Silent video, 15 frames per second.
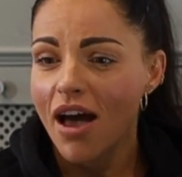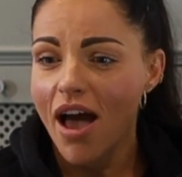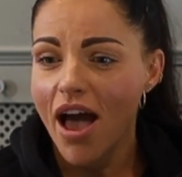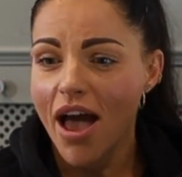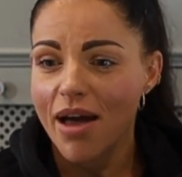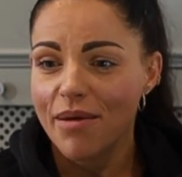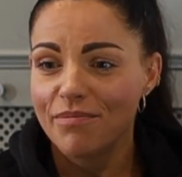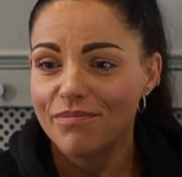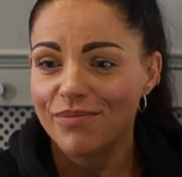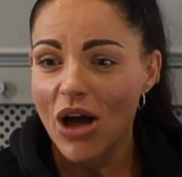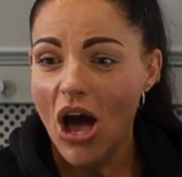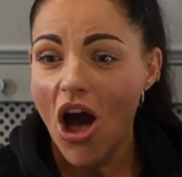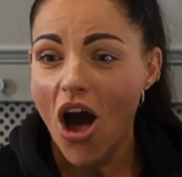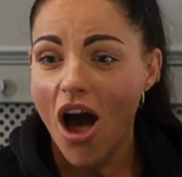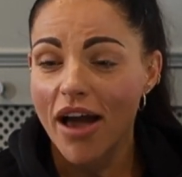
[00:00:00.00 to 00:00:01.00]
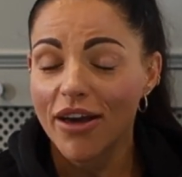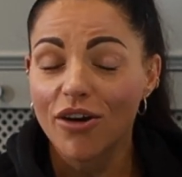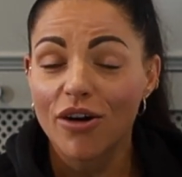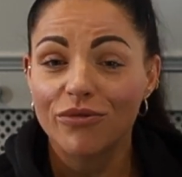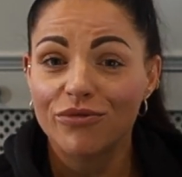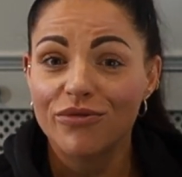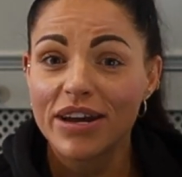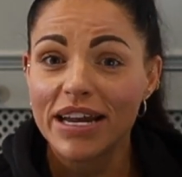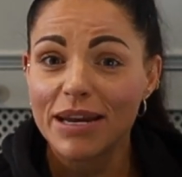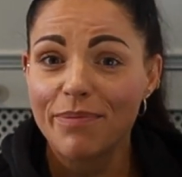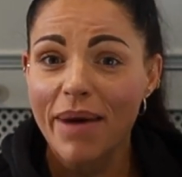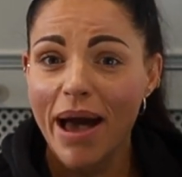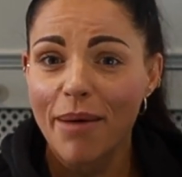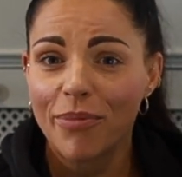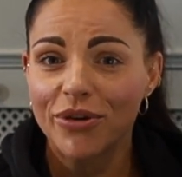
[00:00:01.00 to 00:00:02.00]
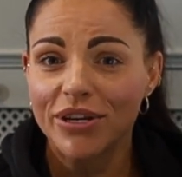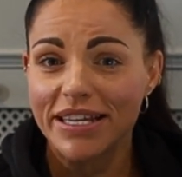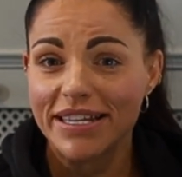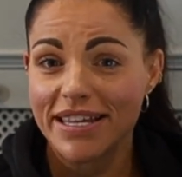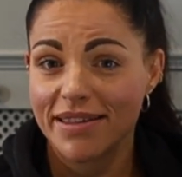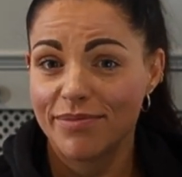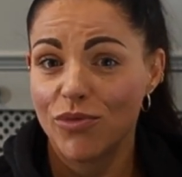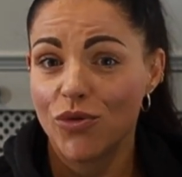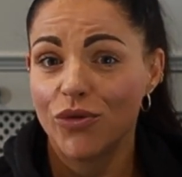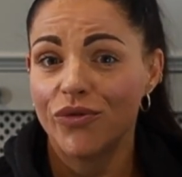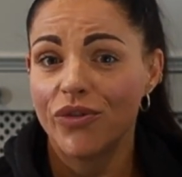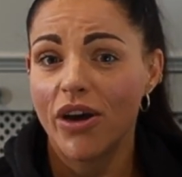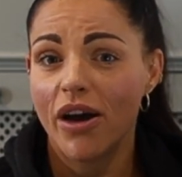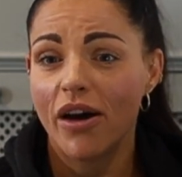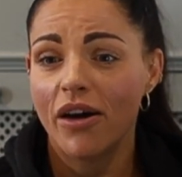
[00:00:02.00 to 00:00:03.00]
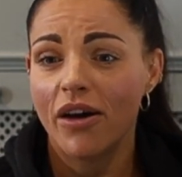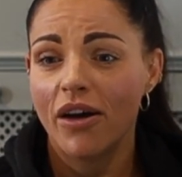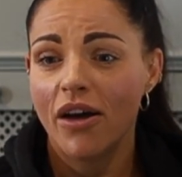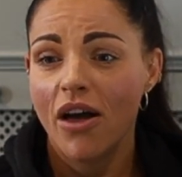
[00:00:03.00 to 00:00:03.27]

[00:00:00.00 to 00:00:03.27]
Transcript: I got really bad body dysmorphia